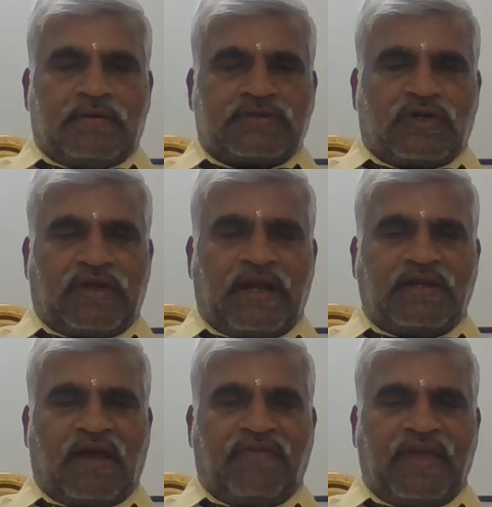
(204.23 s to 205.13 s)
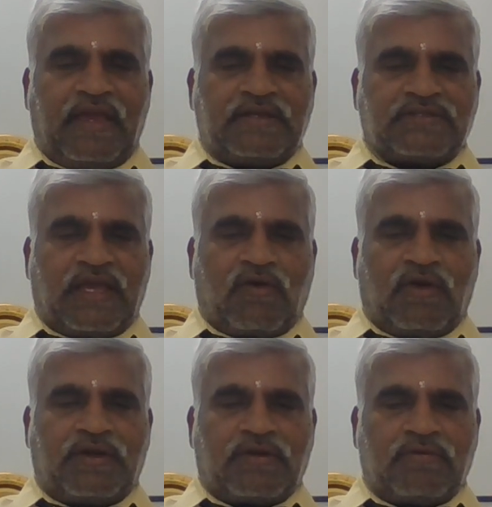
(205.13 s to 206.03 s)
So delta V is
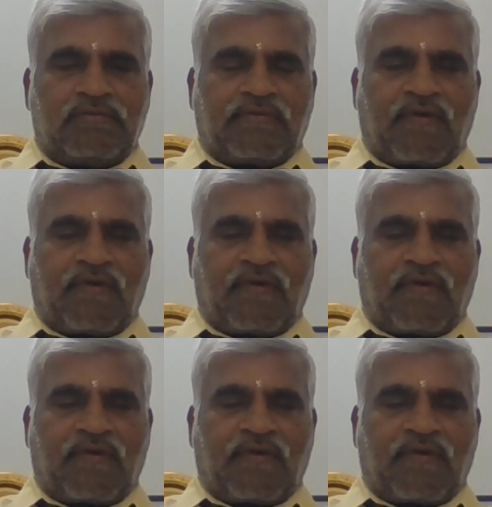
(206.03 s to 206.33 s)
equal to